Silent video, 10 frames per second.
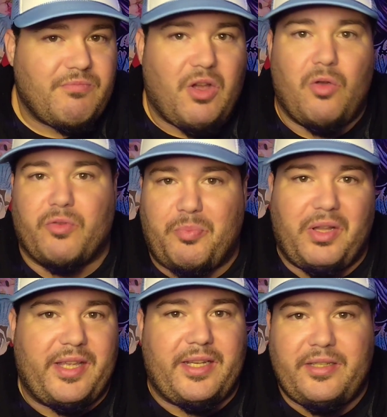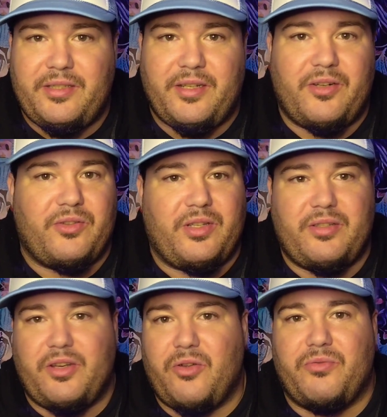overplayed. You know,
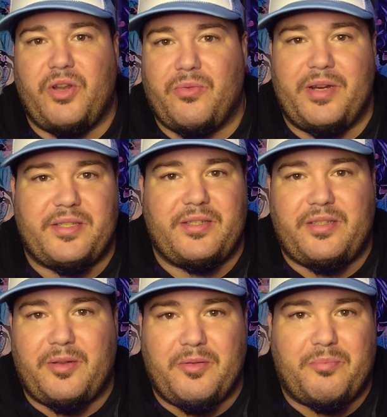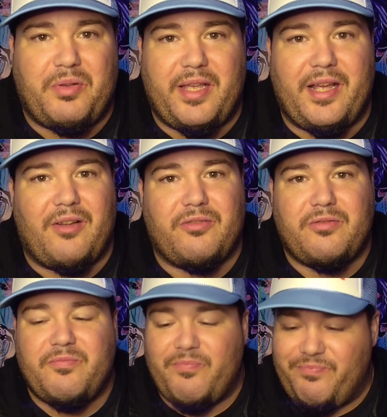no reason to play out
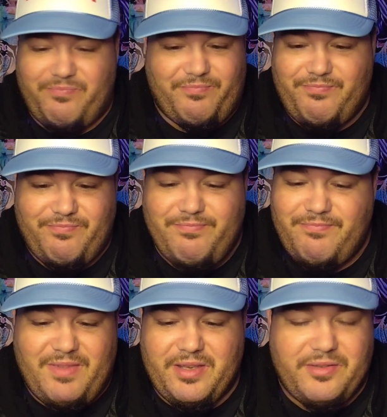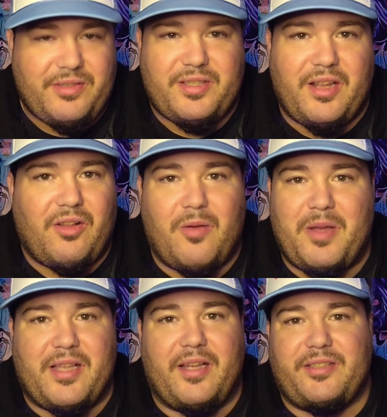and sell all
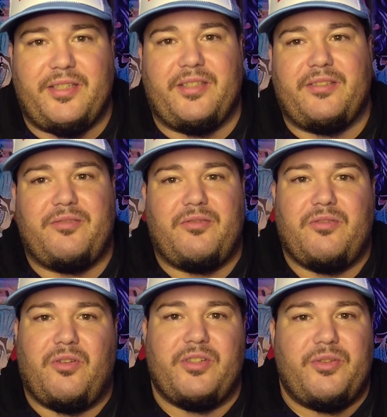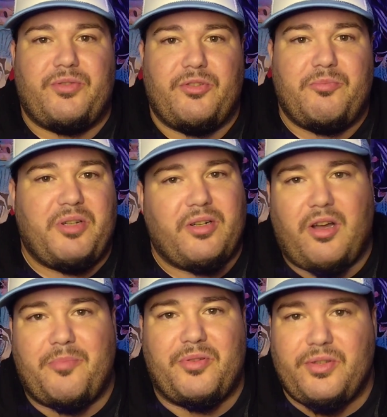my content on YouTube, put it
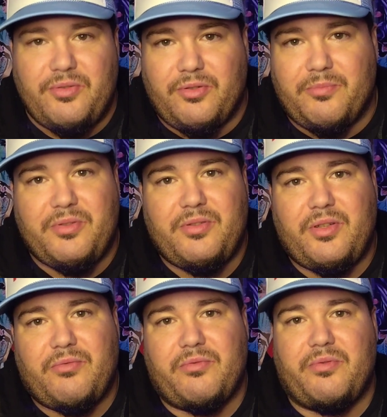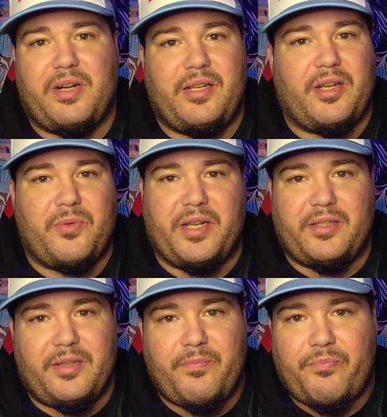all up on YouTube really
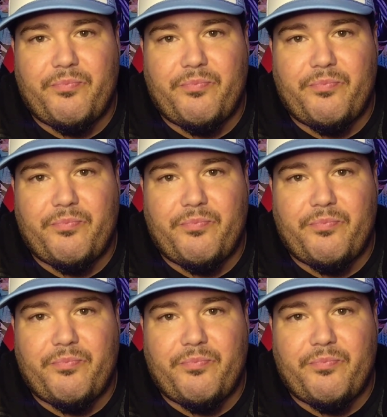quickly.